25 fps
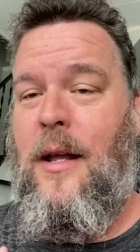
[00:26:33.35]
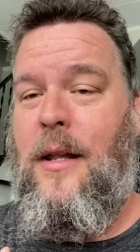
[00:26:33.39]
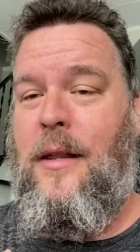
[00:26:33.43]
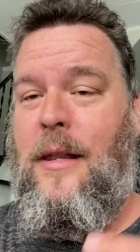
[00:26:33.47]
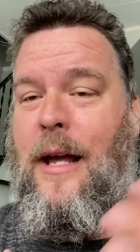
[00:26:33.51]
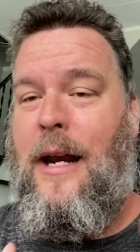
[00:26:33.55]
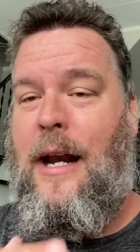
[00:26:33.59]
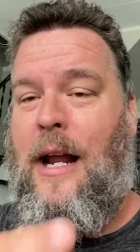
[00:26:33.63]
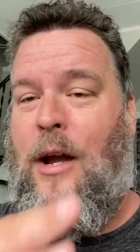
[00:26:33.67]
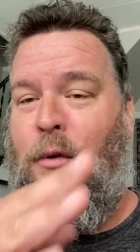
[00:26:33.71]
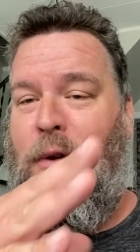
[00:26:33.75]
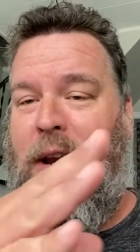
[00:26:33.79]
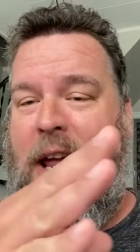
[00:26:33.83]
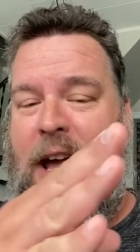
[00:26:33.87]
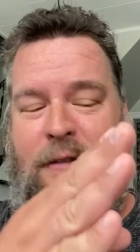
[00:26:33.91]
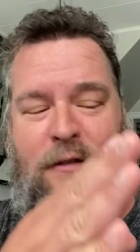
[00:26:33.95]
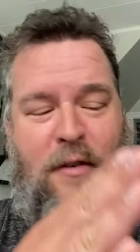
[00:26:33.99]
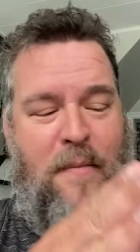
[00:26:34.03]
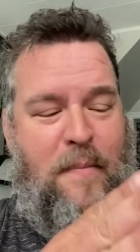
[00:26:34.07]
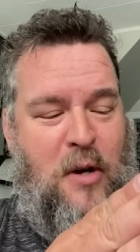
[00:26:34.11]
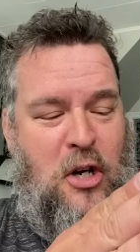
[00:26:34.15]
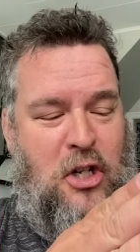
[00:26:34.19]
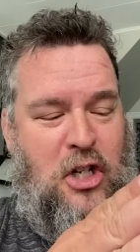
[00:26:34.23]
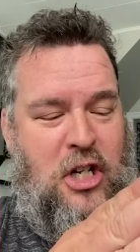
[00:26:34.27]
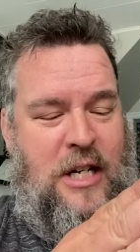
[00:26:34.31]
then I would have a
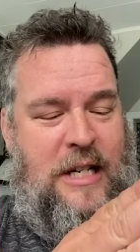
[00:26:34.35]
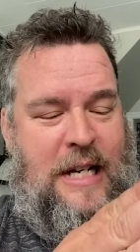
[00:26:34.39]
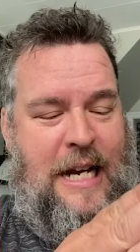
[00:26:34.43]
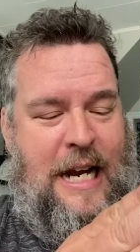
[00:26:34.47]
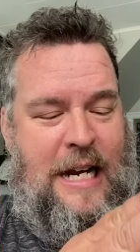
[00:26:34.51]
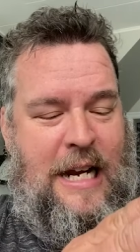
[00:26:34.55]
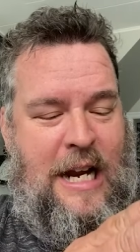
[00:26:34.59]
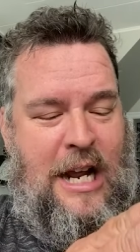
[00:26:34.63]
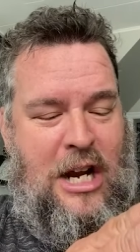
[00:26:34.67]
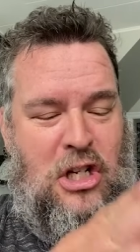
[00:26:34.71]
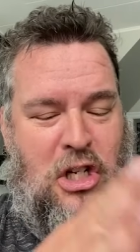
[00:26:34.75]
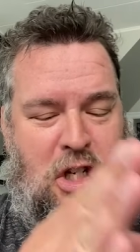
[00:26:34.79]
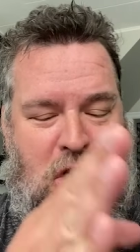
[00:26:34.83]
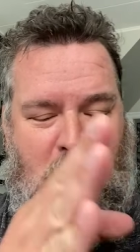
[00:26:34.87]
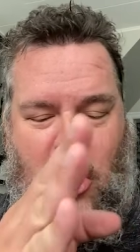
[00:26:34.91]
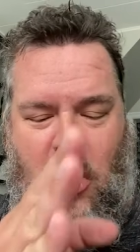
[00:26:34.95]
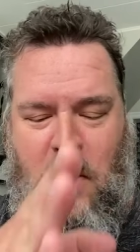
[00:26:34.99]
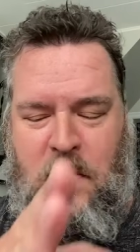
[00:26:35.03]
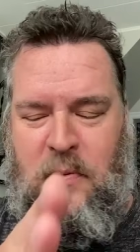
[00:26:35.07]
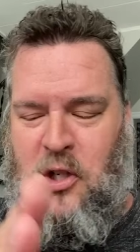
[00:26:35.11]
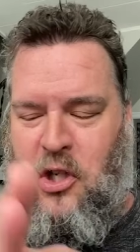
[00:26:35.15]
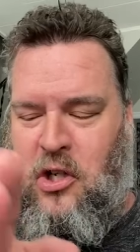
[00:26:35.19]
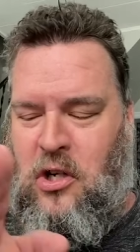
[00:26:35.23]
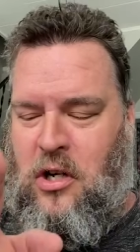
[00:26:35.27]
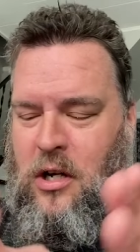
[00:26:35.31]
bunch of day-night
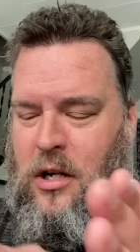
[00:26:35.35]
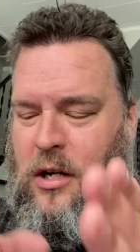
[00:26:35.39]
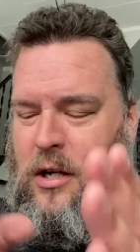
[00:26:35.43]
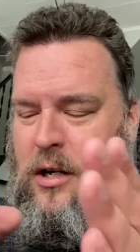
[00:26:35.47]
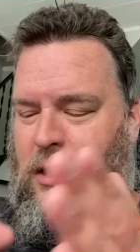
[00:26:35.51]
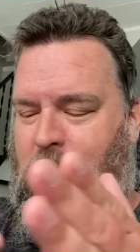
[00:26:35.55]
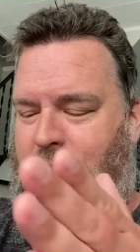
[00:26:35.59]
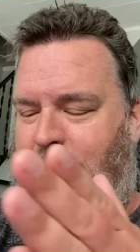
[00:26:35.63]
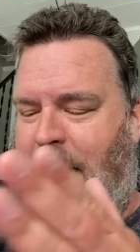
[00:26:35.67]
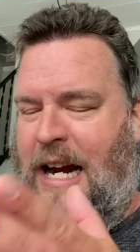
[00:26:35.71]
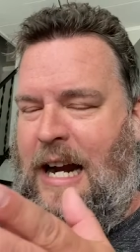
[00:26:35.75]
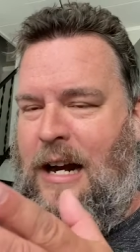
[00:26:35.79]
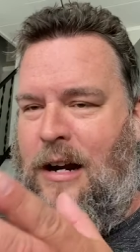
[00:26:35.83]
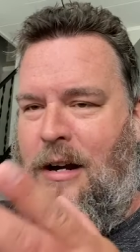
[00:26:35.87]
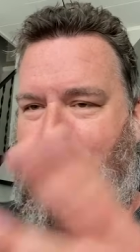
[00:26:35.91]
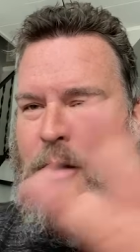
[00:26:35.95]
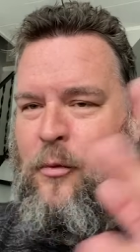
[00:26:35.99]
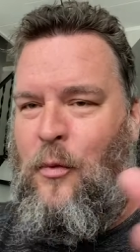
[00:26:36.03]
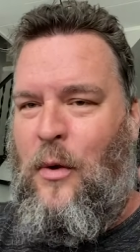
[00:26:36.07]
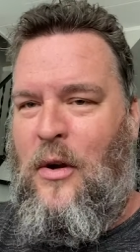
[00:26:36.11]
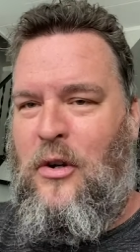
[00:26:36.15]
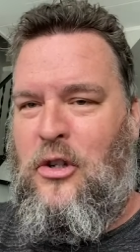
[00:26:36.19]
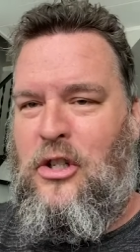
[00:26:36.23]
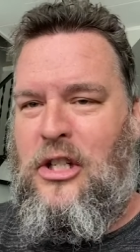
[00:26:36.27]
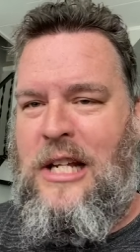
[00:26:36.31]
scopes all there, and
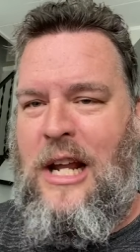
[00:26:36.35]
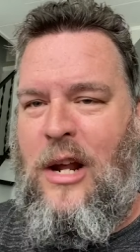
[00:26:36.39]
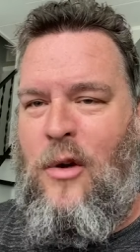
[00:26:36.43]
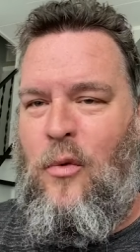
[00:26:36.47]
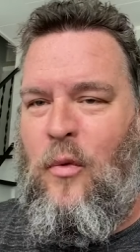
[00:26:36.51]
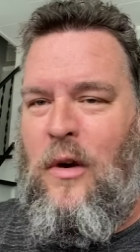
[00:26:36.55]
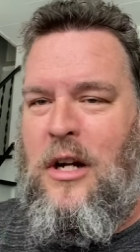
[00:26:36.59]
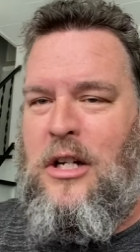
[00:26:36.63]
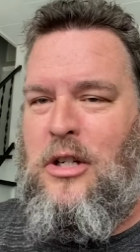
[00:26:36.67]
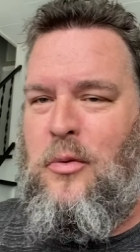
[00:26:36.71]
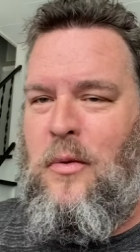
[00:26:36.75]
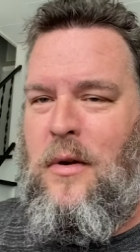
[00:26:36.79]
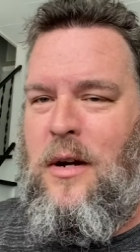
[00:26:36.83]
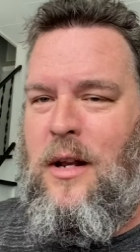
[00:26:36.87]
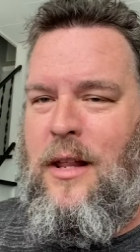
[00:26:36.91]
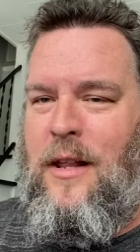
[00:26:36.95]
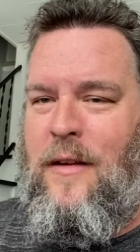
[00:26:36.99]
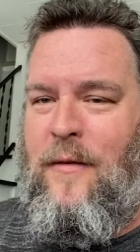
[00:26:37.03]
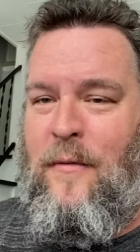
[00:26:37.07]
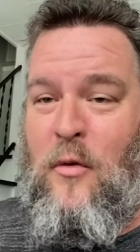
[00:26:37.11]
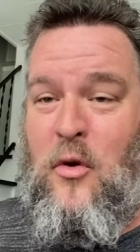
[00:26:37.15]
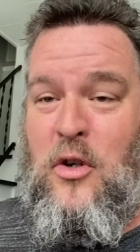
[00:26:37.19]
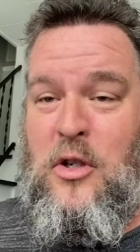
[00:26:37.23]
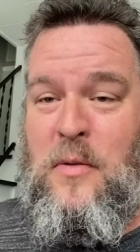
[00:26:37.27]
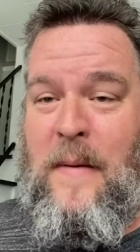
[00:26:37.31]
we would see which one of
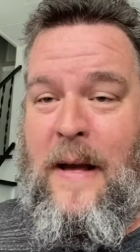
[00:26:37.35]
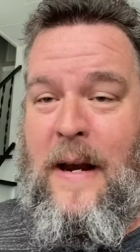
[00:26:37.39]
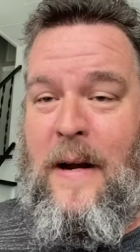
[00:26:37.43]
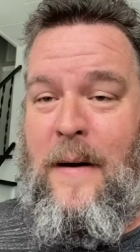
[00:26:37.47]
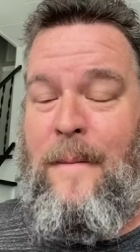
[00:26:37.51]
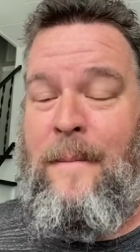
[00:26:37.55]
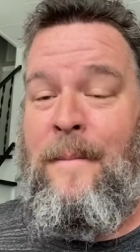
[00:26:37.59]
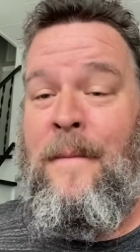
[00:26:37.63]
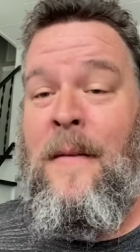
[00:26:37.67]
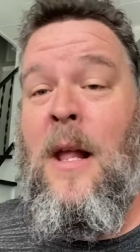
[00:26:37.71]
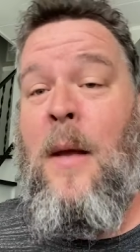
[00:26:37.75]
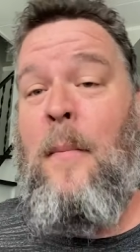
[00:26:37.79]
them was better.